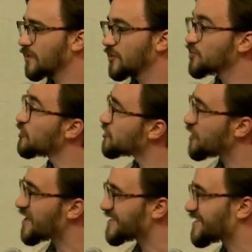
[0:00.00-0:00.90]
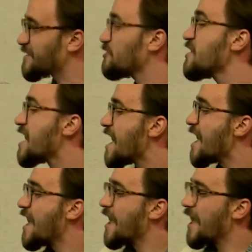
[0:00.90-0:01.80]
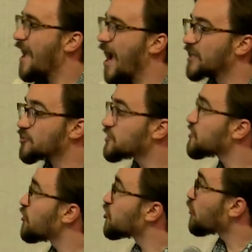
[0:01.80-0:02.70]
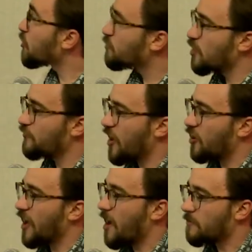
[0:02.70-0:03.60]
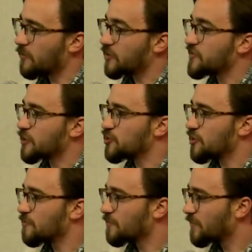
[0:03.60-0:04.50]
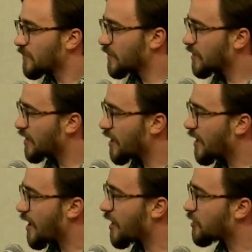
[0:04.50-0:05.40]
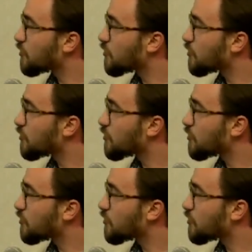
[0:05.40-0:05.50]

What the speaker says: So here's the last example. So this is in the Twitter profile app or section. And